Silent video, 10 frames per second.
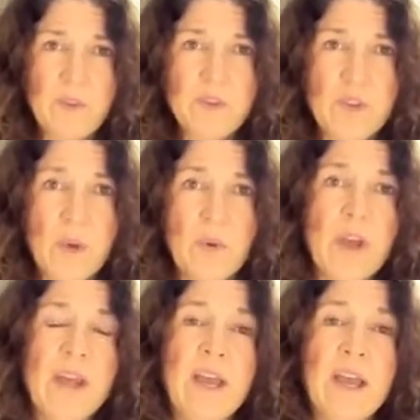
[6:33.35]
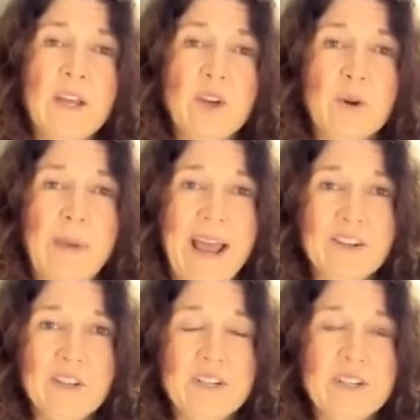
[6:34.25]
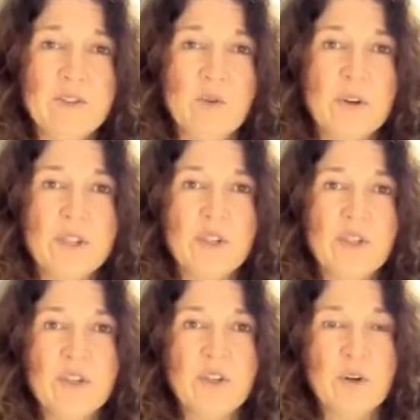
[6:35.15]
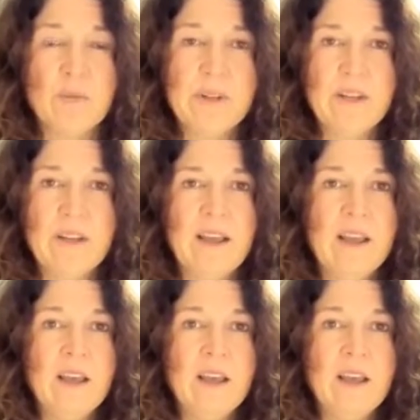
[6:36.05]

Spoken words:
So your passion is going to determine